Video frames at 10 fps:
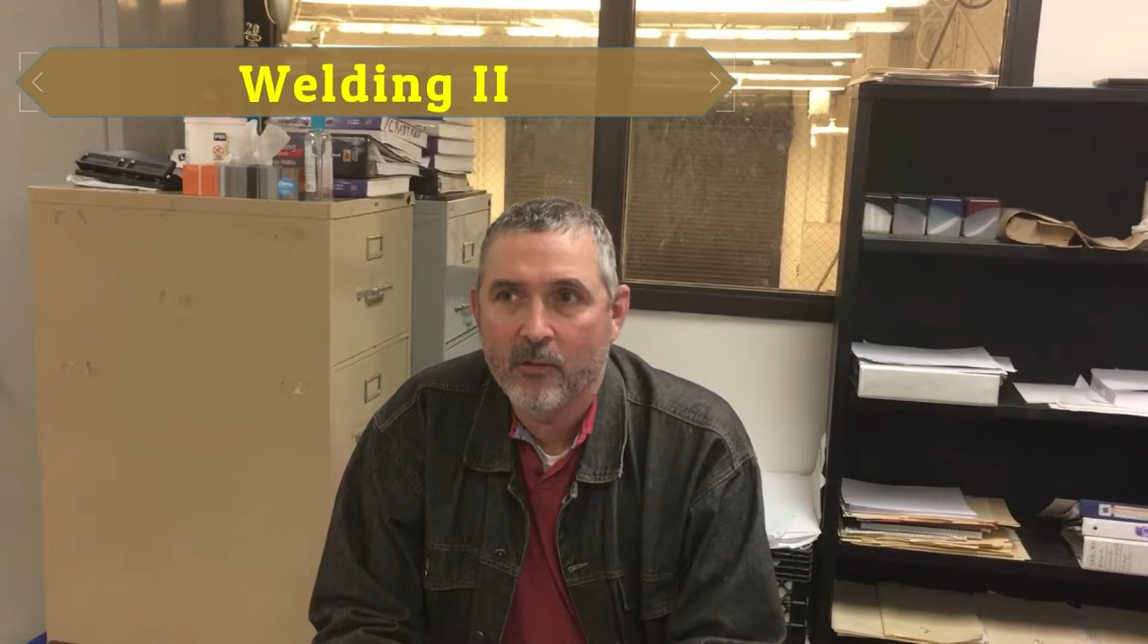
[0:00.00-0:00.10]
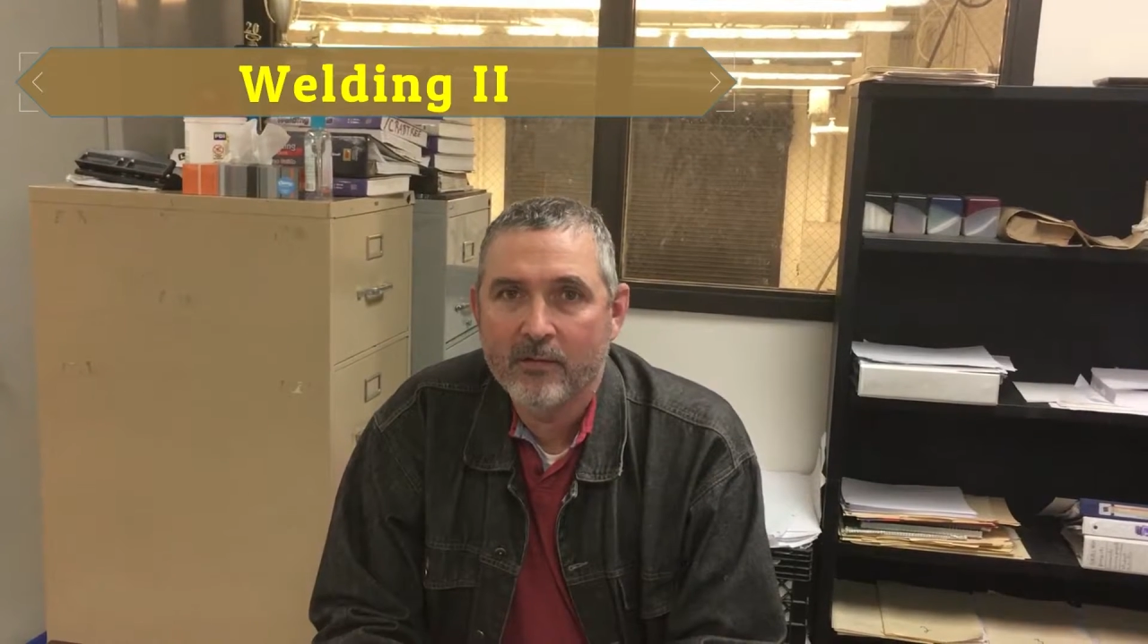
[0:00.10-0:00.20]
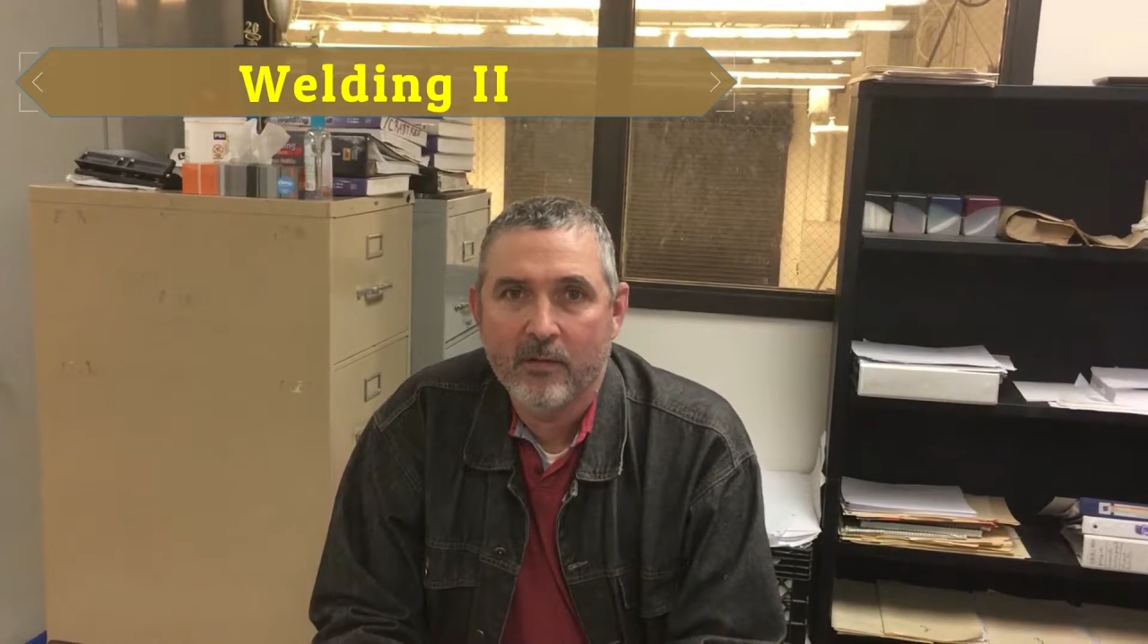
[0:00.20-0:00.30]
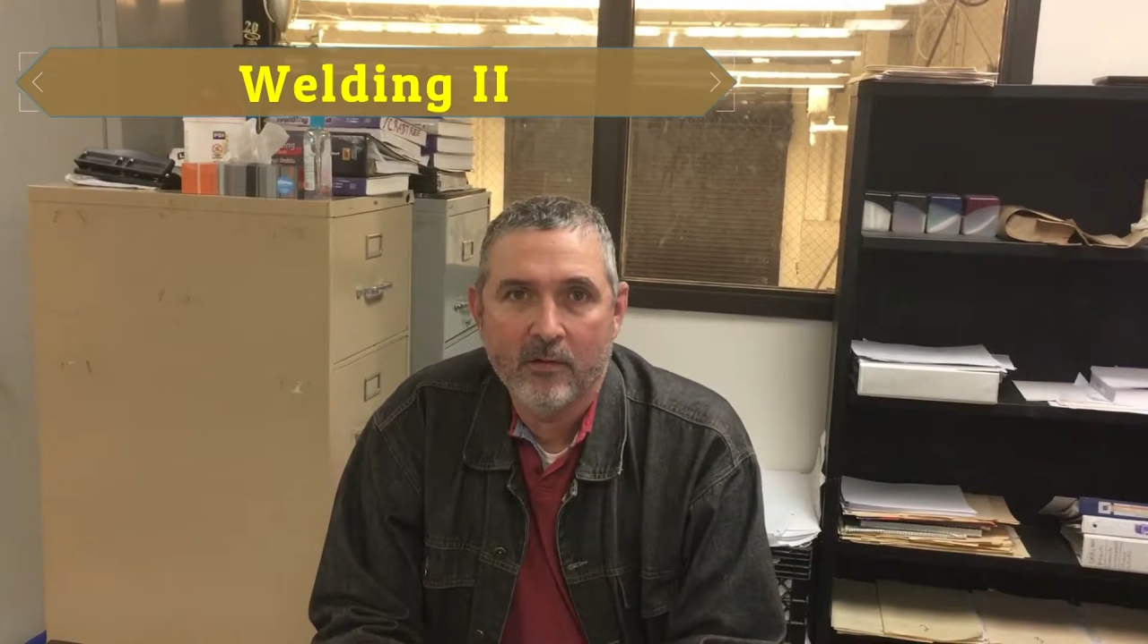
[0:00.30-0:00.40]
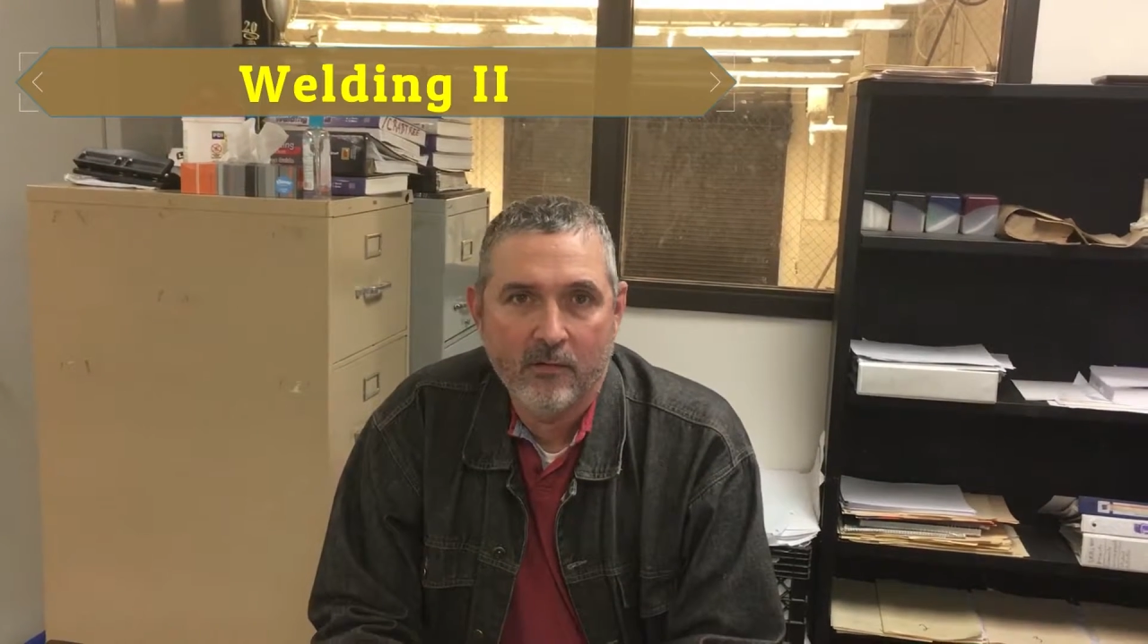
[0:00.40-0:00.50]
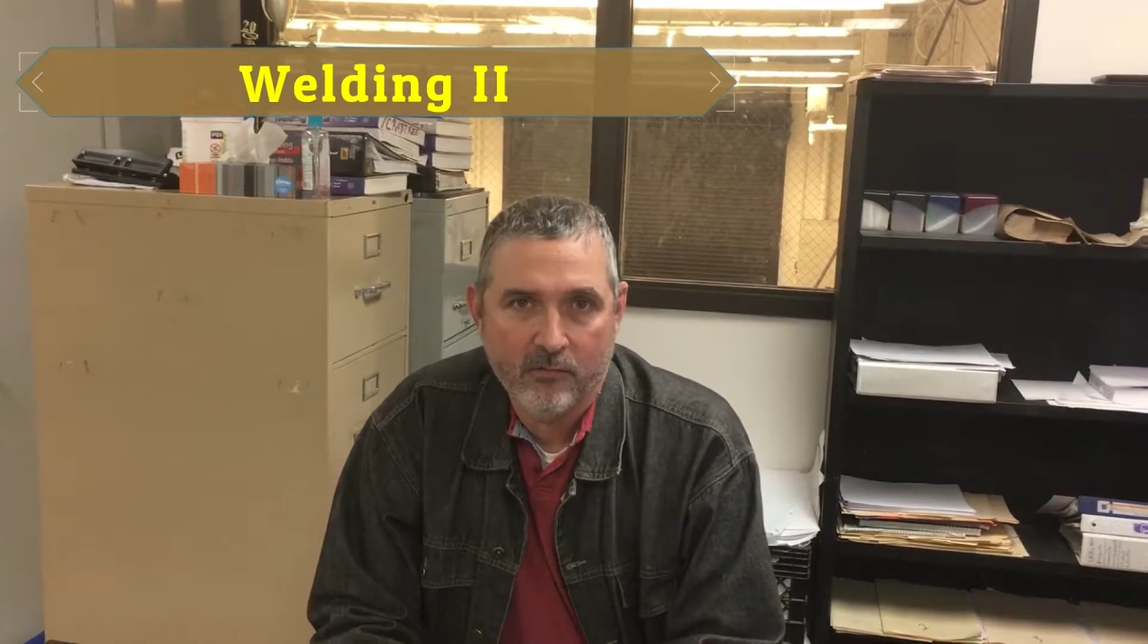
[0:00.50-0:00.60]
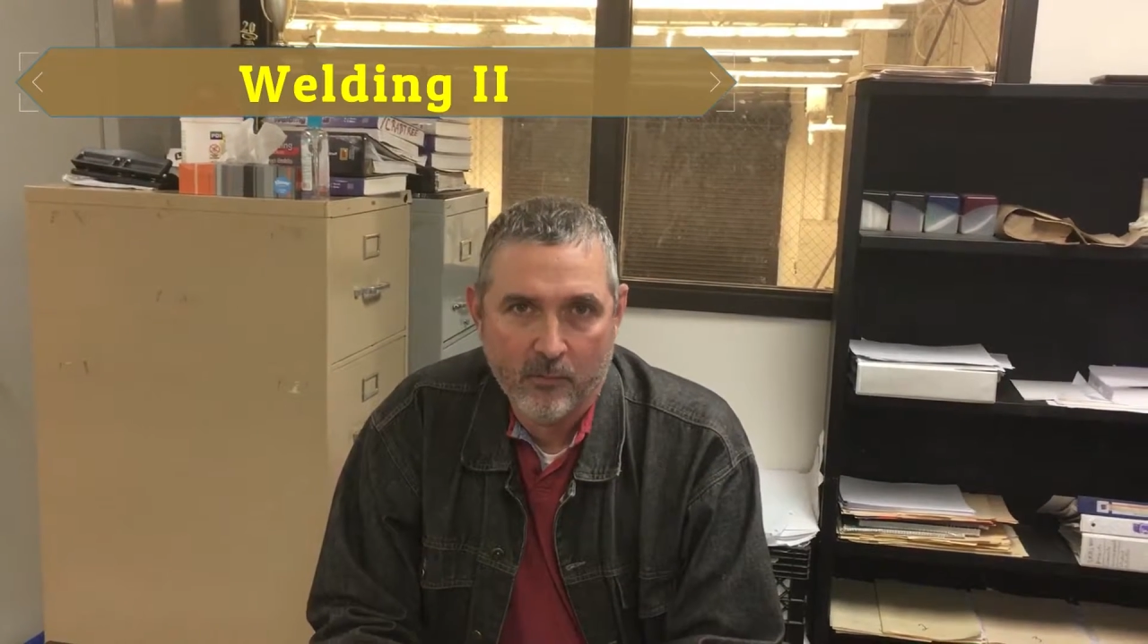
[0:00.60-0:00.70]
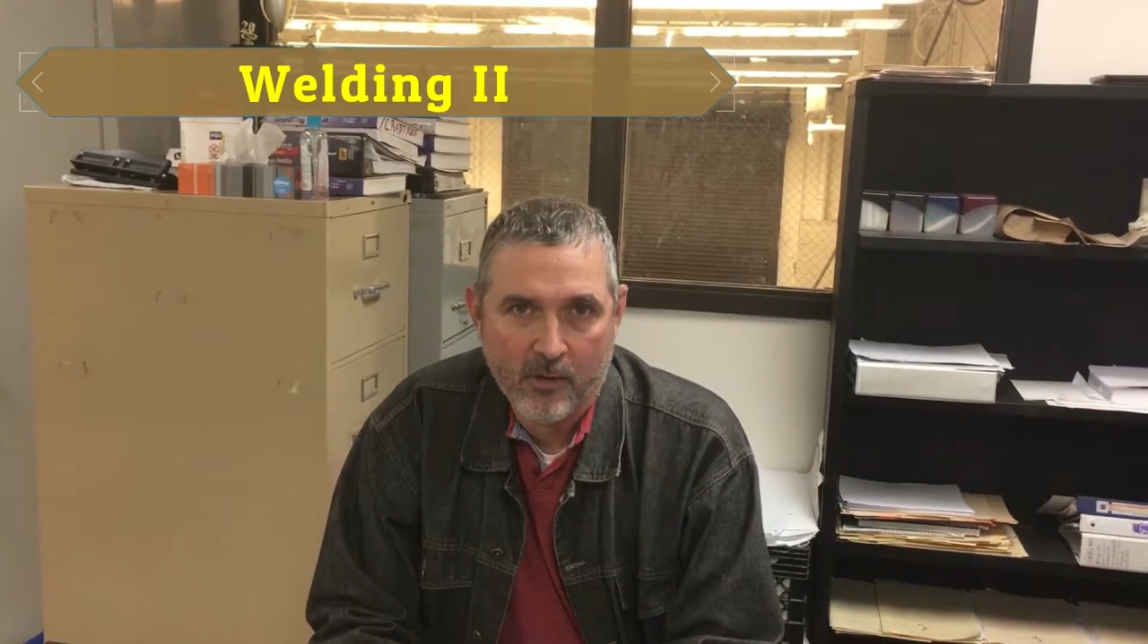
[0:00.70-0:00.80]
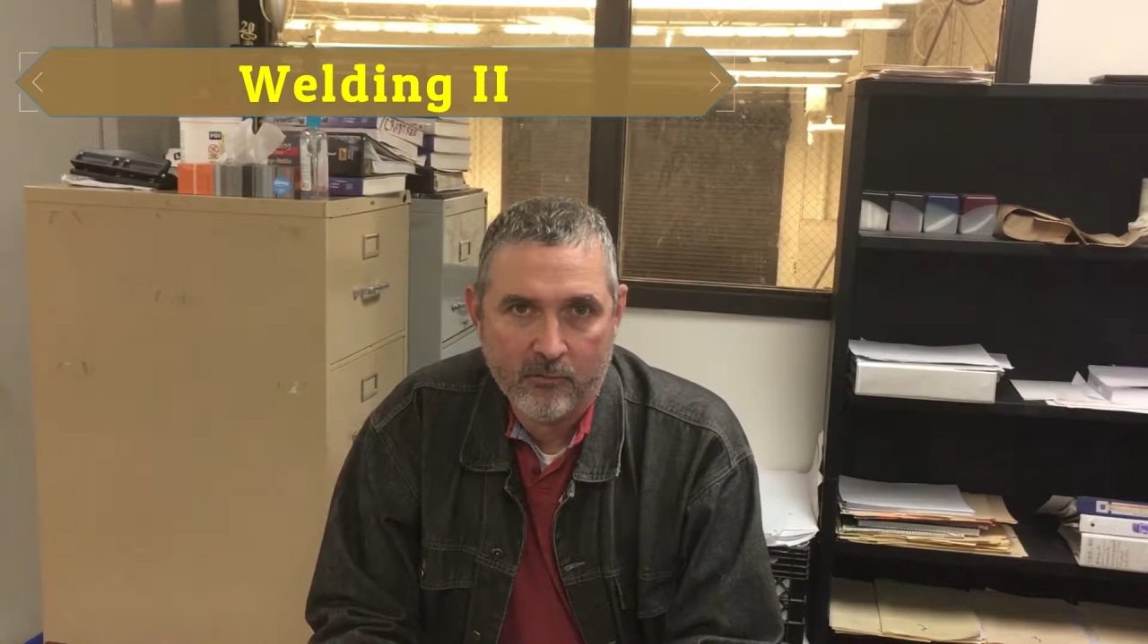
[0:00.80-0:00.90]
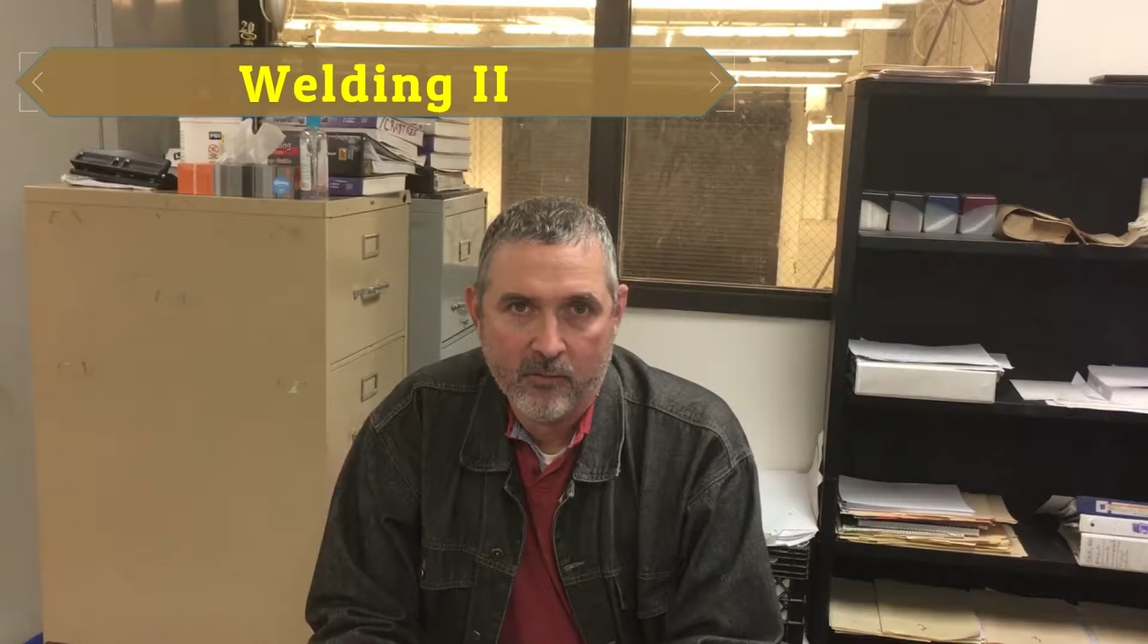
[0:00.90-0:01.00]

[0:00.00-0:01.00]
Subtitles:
at the end of the semester,